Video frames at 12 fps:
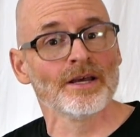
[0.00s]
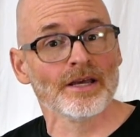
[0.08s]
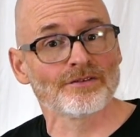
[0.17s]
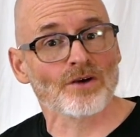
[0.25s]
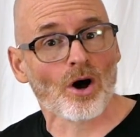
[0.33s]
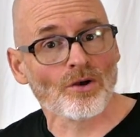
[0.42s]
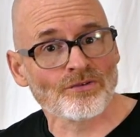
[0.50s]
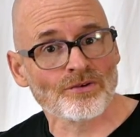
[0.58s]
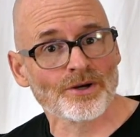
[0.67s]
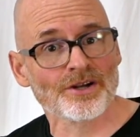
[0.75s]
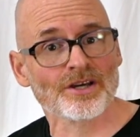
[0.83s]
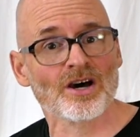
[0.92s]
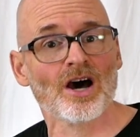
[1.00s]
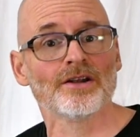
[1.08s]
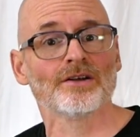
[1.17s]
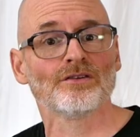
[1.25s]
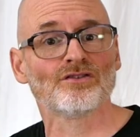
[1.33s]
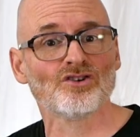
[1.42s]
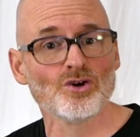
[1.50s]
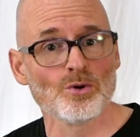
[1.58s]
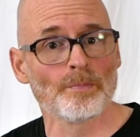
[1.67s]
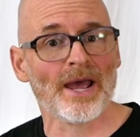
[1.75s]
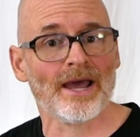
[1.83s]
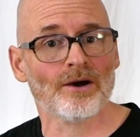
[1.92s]
It's also gonna cut
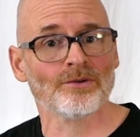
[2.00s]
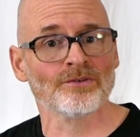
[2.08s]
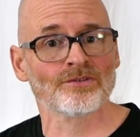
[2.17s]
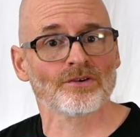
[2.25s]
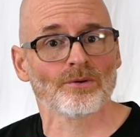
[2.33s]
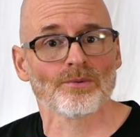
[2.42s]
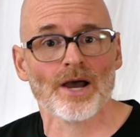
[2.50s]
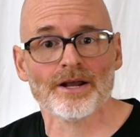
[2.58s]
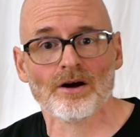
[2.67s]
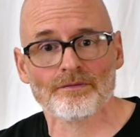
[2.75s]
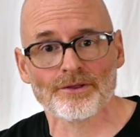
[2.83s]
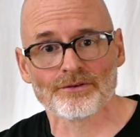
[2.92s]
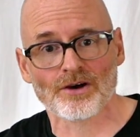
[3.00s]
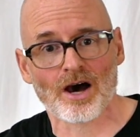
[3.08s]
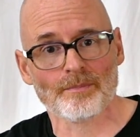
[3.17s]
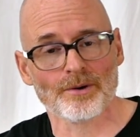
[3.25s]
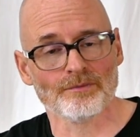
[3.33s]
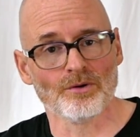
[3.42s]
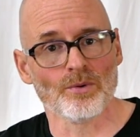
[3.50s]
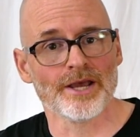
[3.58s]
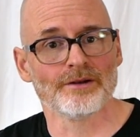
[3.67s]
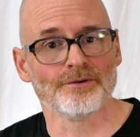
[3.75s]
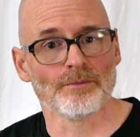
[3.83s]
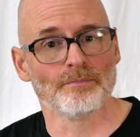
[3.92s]
two pounds right off the top of the
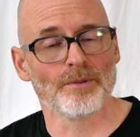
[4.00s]
weight of your